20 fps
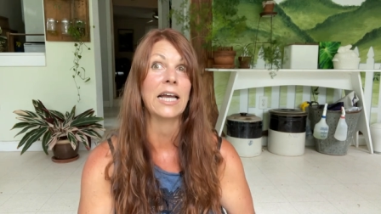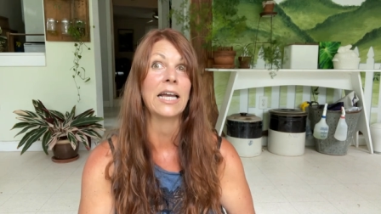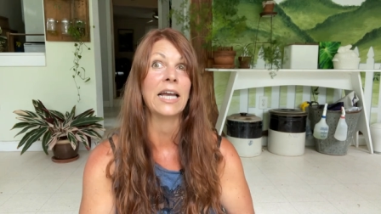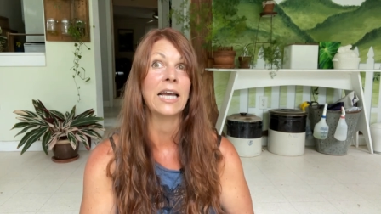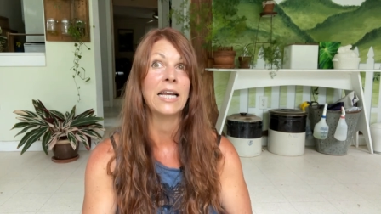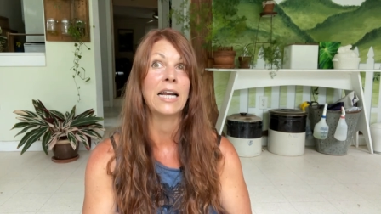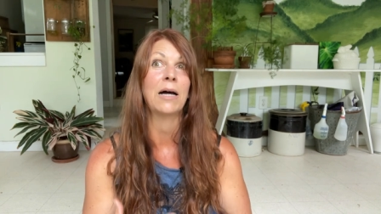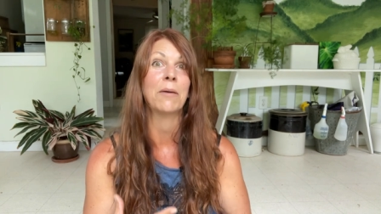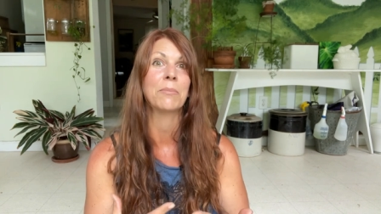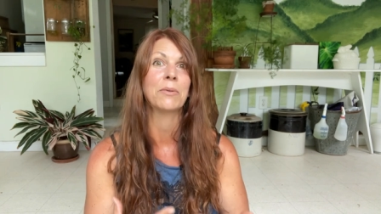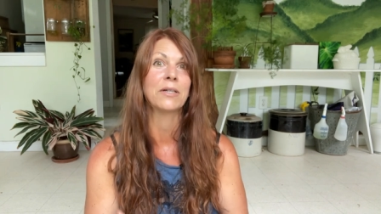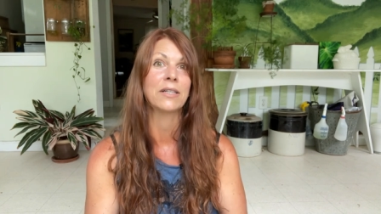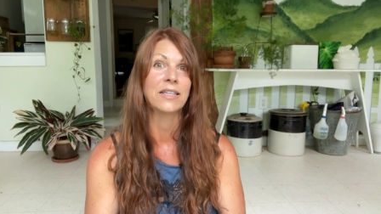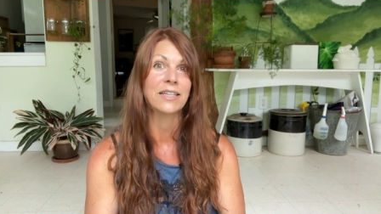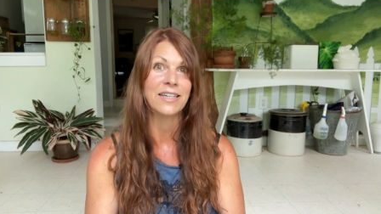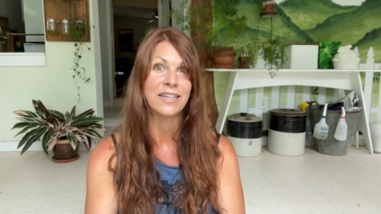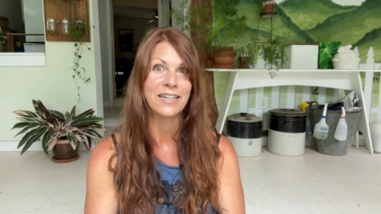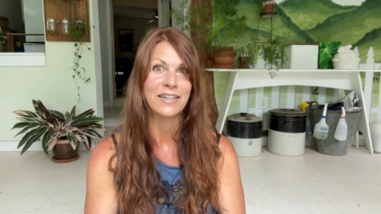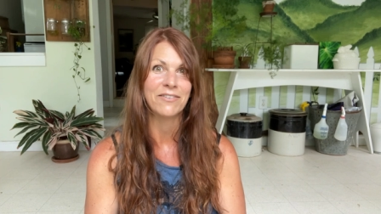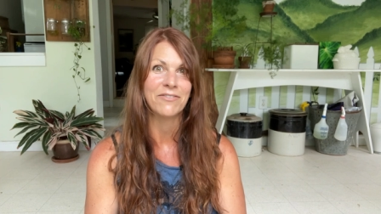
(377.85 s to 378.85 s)
I cannot
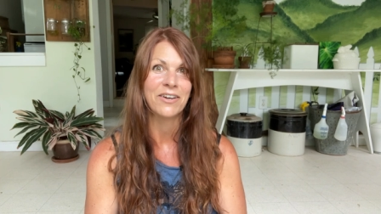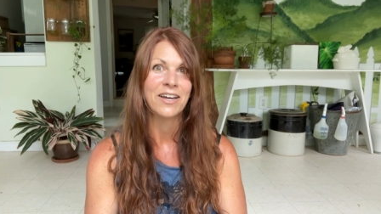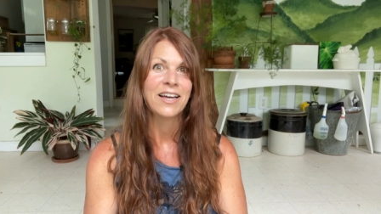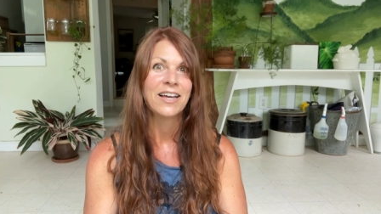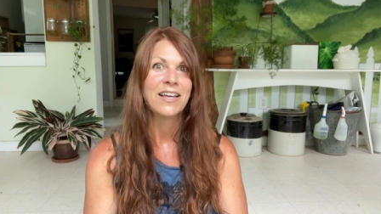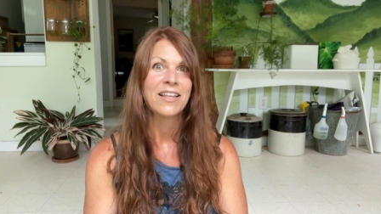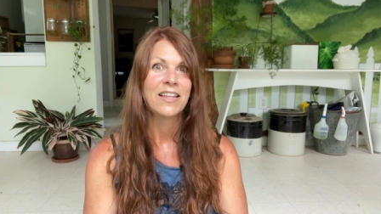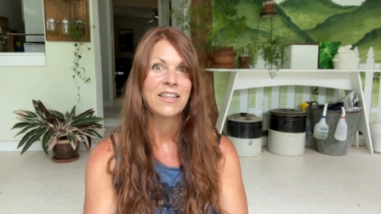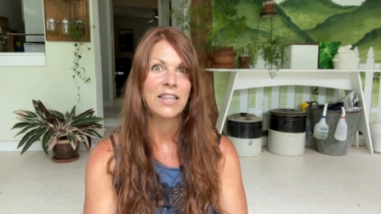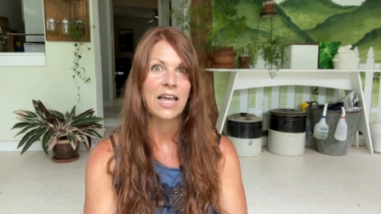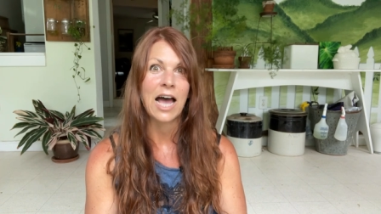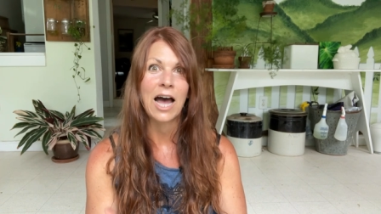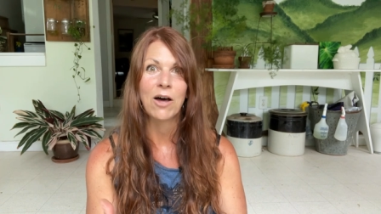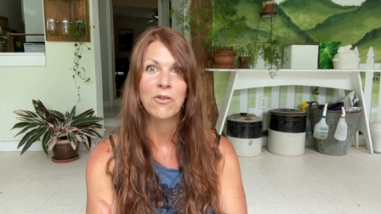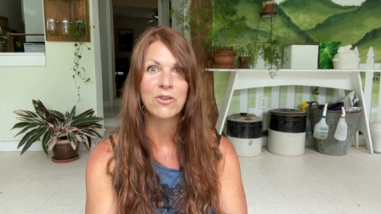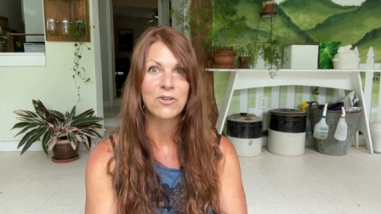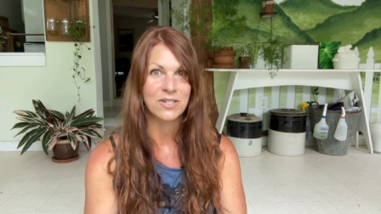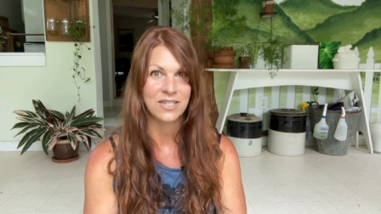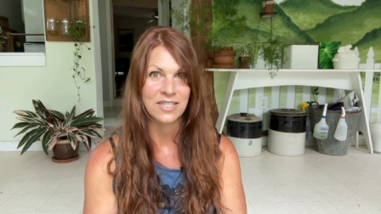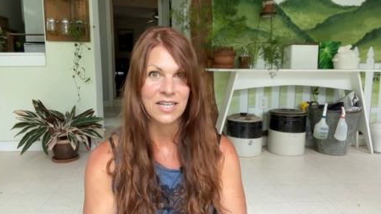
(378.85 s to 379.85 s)
believe the,
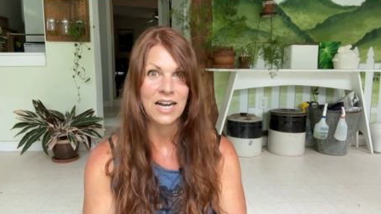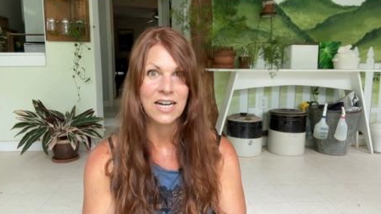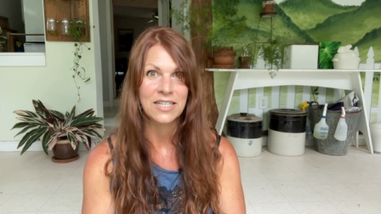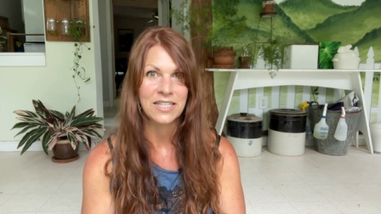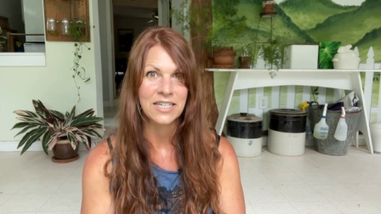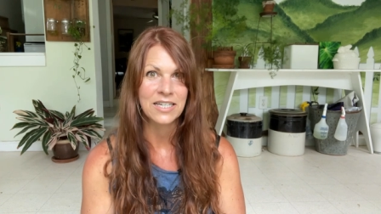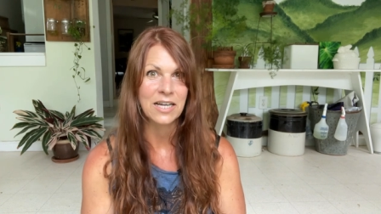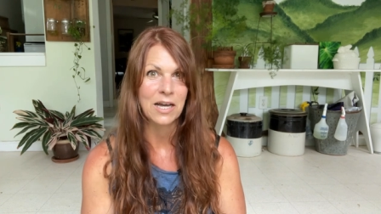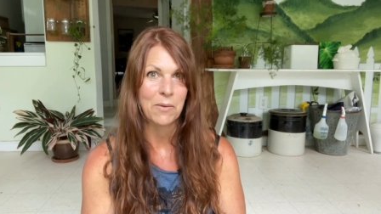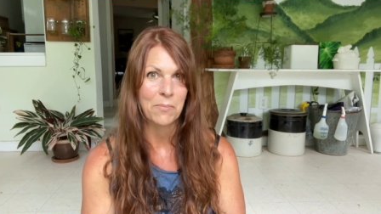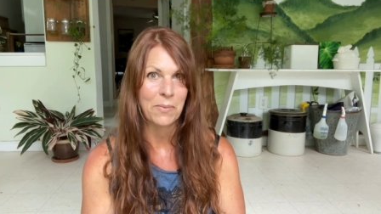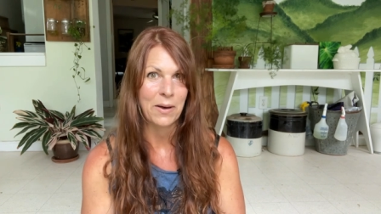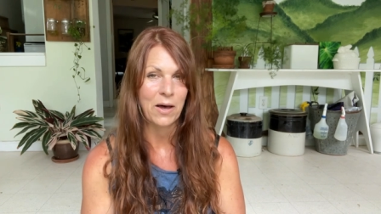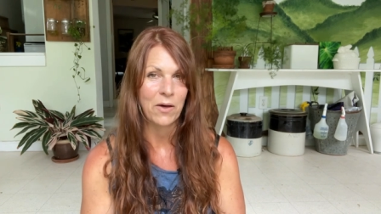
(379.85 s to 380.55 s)
how they're sizing up